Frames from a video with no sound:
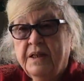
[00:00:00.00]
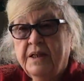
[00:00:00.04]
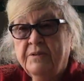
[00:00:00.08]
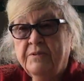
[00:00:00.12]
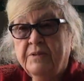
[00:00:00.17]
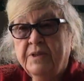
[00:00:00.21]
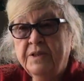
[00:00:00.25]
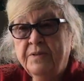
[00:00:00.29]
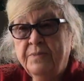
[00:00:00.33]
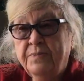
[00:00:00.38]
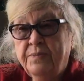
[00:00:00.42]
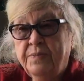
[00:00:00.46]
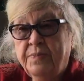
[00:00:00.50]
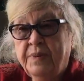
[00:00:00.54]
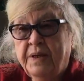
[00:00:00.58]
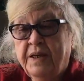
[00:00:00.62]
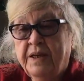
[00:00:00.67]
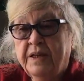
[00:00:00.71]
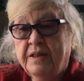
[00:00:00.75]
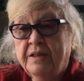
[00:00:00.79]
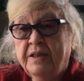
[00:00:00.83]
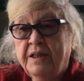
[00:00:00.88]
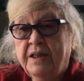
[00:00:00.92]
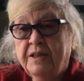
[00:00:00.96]
It wasn't
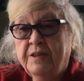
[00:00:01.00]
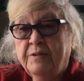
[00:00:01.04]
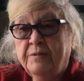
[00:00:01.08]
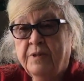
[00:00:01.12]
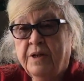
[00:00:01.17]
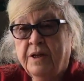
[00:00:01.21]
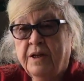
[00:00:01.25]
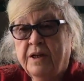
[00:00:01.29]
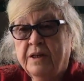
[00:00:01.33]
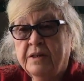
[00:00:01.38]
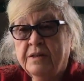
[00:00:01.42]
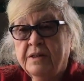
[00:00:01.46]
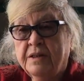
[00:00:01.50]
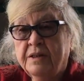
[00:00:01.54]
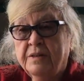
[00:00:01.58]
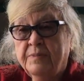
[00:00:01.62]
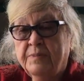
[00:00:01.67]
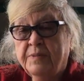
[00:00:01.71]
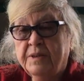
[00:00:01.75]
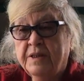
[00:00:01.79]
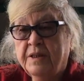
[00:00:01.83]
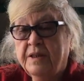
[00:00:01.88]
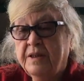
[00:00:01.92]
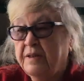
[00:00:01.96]
bad. I had to walk,
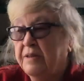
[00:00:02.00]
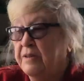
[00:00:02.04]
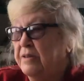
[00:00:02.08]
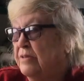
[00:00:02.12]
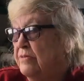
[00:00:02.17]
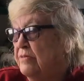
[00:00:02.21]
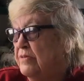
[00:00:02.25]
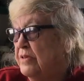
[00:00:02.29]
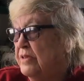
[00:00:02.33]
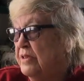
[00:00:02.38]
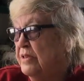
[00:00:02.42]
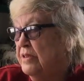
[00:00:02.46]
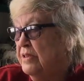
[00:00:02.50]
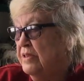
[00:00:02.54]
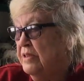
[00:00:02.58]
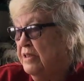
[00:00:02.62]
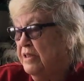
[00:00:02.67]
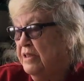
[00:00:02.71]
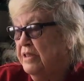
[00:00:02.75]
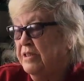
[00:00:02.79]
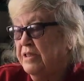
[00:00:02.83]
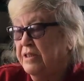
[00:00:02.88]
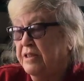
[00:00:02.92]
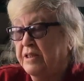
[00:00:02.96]
but there was,
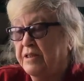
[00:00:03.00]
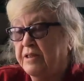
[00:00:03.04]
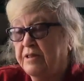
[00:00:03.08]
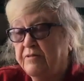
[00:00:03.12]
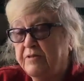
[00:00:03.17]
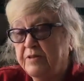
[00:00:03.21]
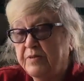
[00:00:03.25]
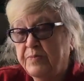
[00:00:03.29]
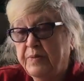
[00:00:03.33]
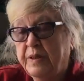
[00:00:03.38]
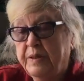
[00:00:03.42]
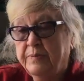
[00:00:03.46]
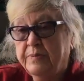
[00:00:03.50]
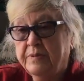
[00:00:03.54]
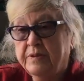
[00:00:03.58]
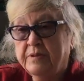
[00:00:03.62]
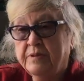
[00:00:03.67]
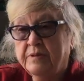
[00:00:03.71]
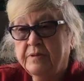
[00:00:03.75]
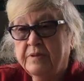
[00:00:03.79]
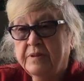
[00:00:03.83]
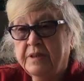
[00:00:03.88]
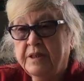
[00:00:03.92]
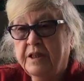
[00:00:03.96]
like I said, there was
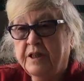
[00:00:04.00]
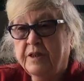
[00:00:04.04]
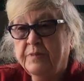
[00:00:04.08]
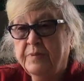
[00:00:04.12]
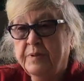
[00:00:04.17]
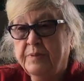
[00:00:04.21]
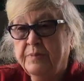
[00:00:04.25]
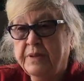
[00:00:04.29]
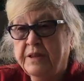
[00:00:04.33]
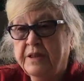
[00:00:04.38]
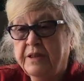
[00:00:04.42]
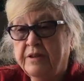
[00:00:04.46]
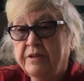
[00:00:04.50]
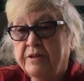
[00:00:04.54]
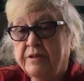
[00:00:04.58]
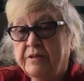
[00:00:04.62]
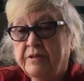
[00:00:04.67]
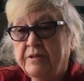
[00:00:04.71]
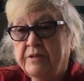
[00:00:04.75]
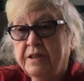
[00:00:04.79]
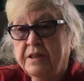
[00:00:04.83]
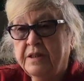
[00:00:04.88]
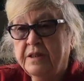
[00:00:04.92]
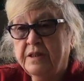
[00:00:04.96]
people helping me, you
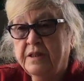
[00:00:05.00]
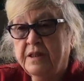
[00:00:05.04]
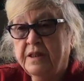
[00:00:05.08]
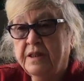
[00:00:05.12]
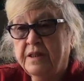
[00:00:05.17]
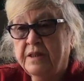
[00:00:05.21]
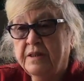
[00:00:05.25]
know, and